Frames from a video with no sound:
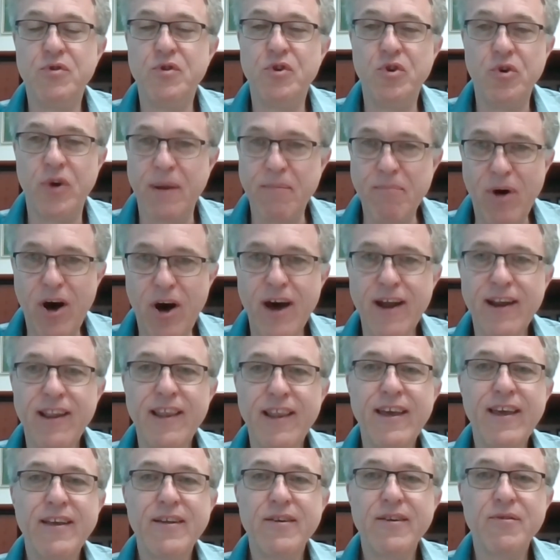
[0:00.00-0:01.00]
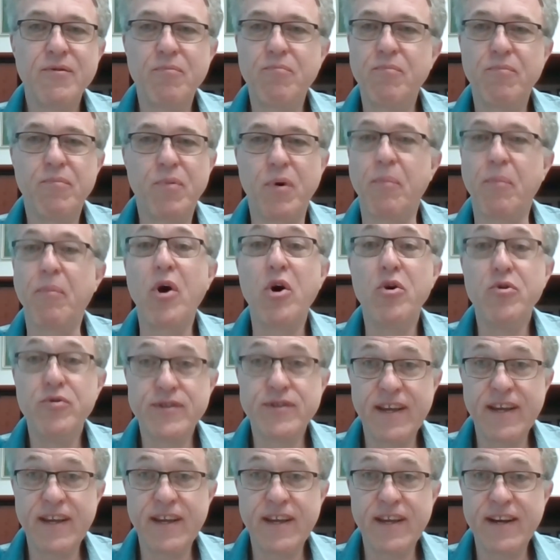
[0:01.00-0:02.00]
doing modeling,
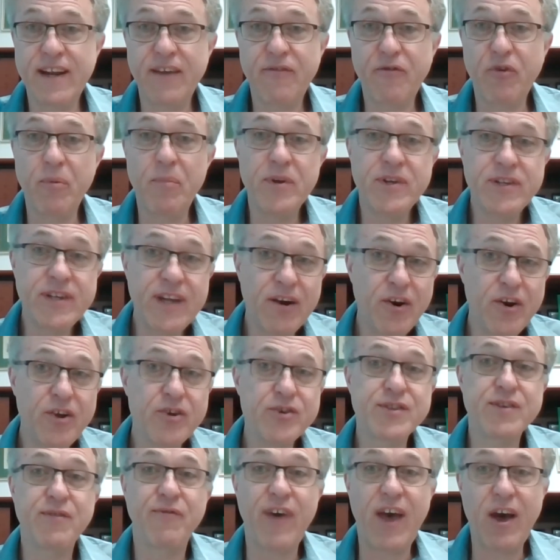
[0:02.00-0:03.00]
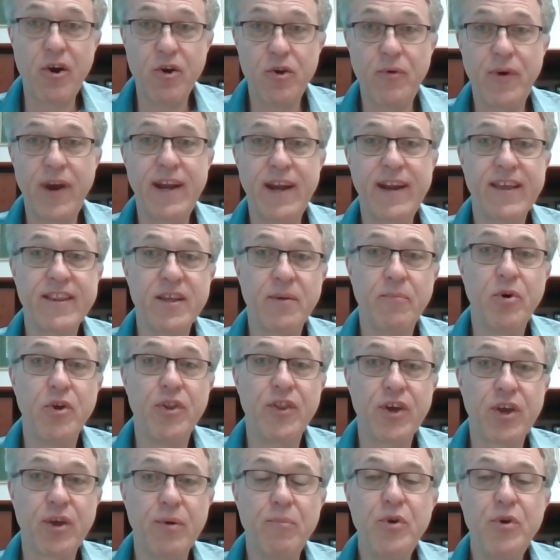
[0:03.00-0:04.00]
proposing different materials, evaluating them on
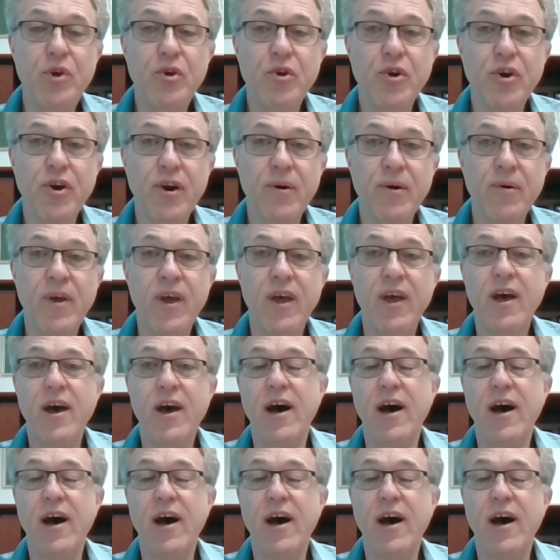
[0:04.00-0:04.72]
the computer.